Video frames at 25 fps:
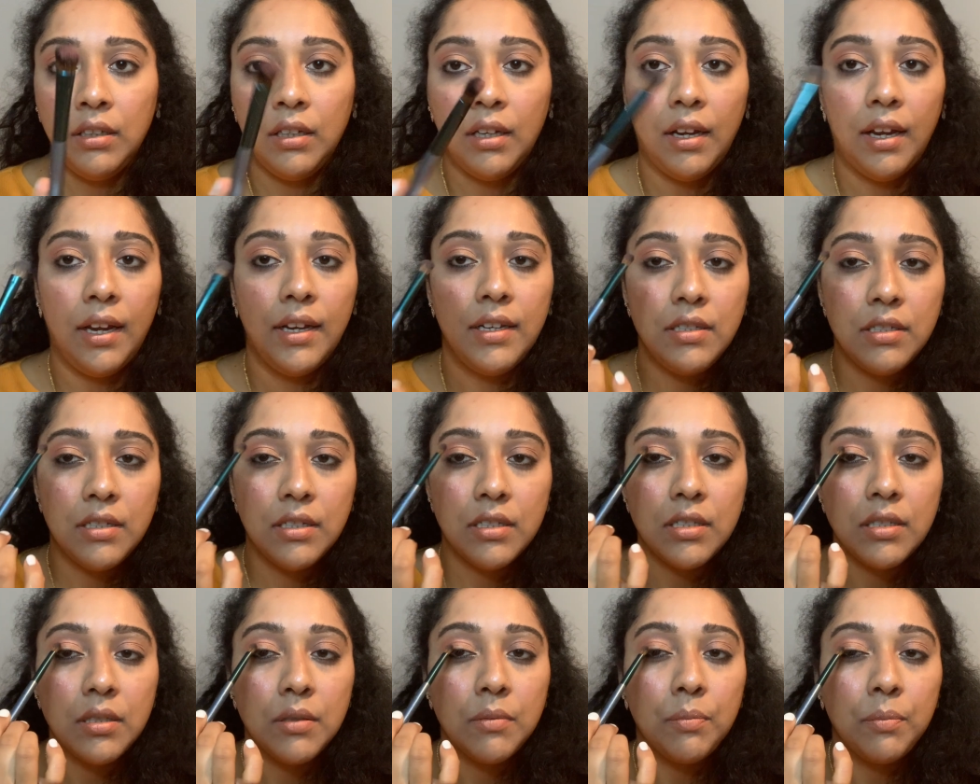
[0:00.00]
and
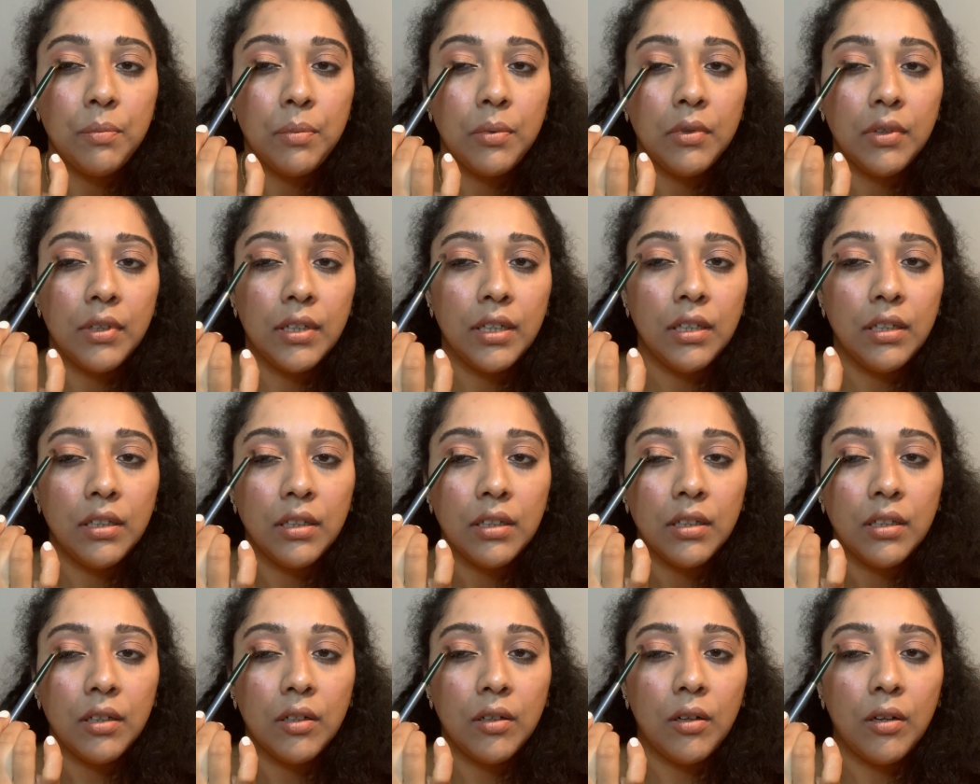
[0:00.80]
just put
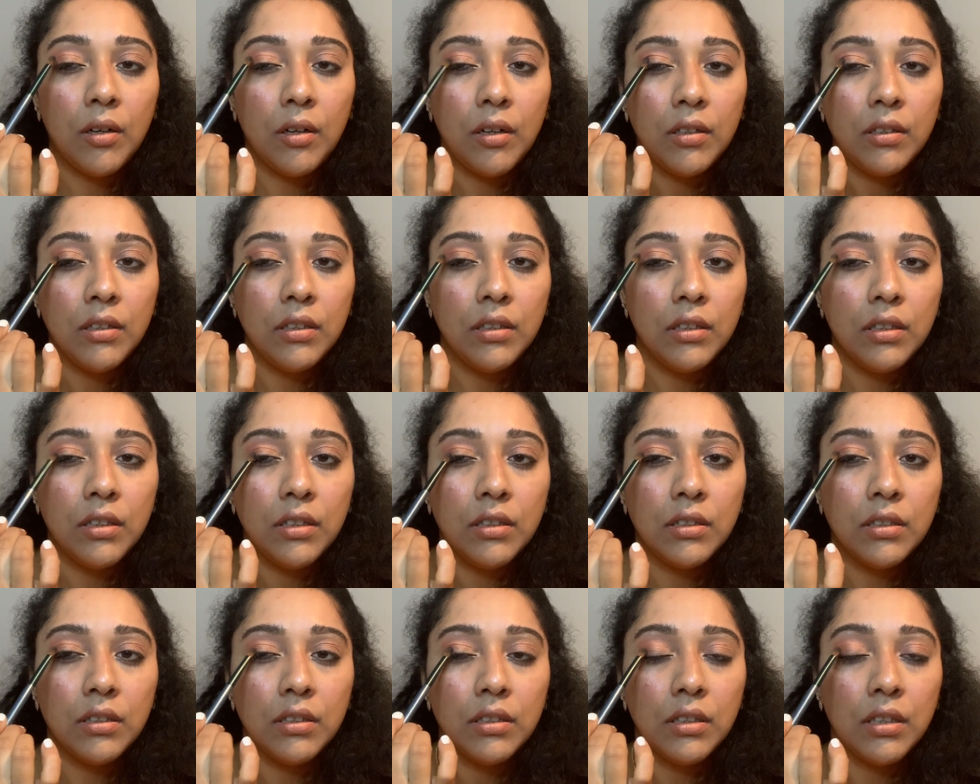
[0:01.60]
it on
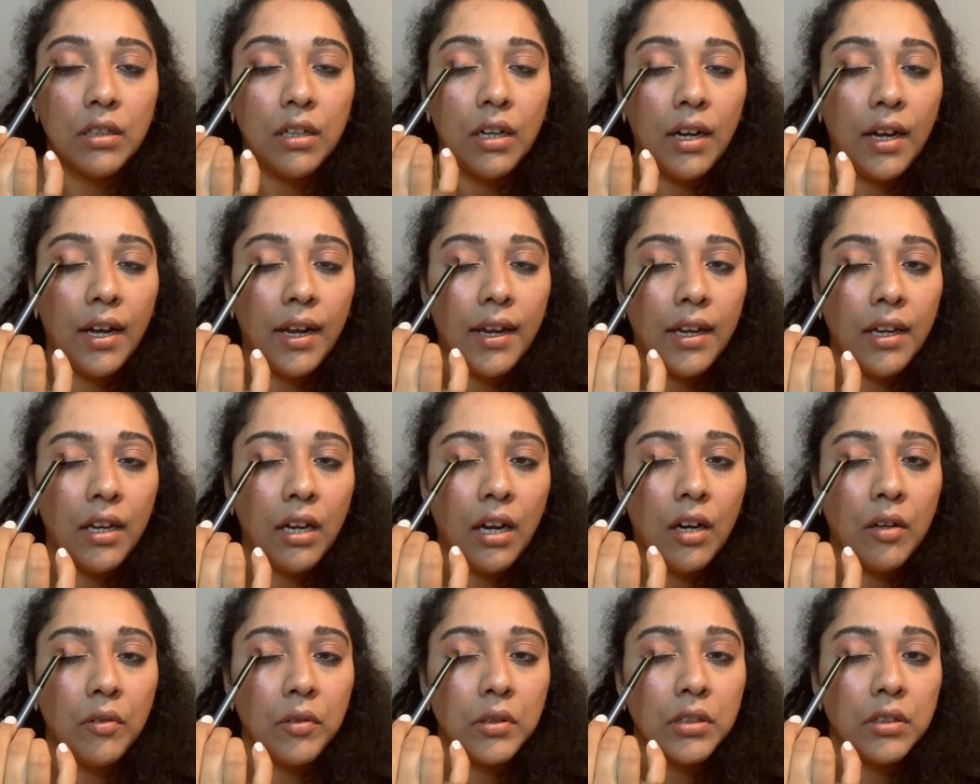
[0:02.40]
the eye,
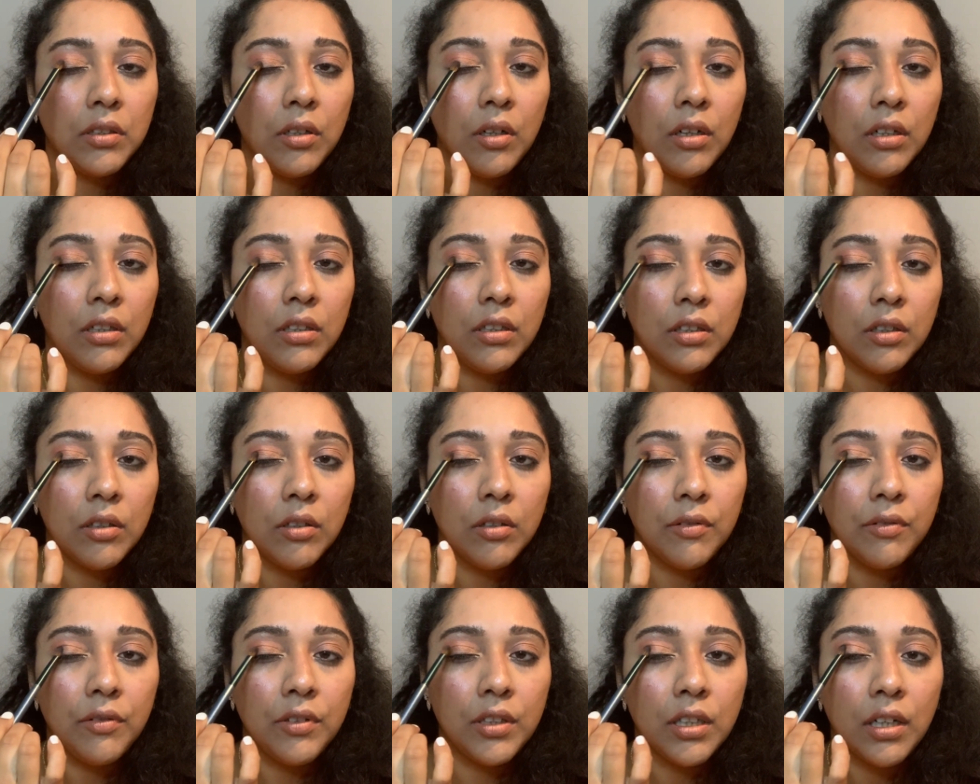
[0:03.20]
outer corner
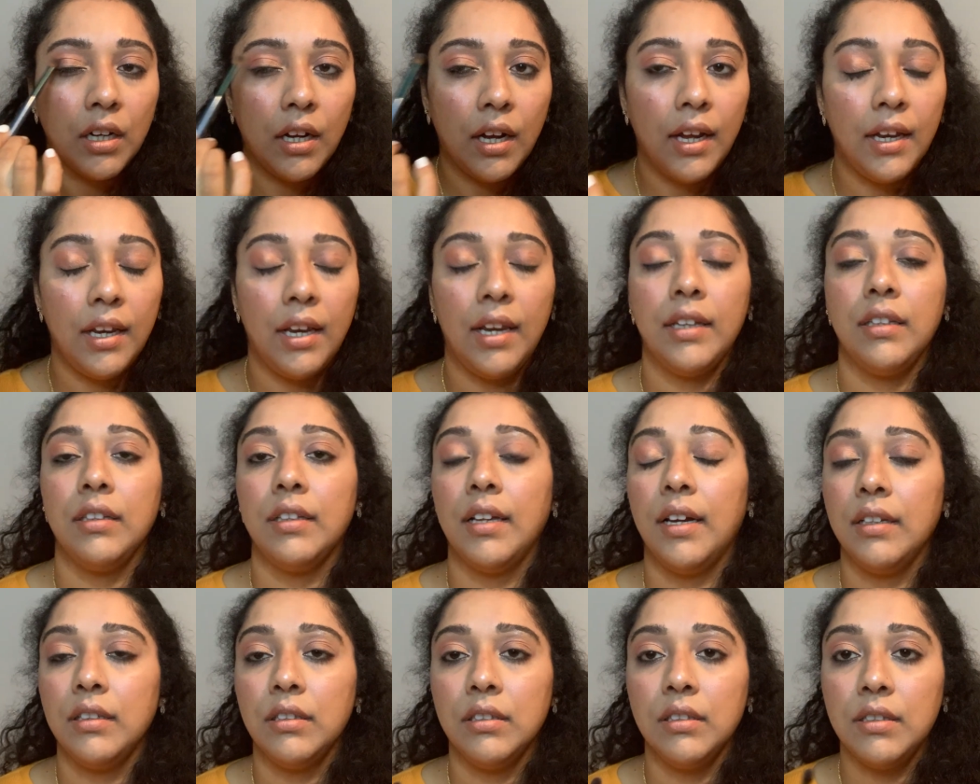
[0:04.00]
of the eye like
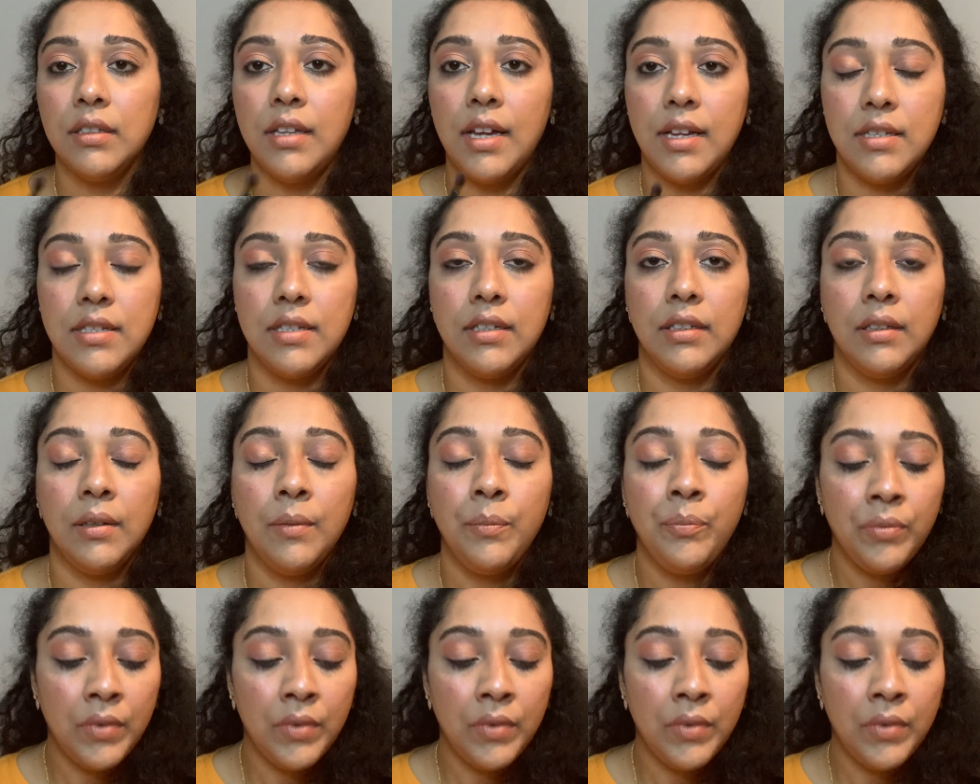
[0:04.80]
that. That's it.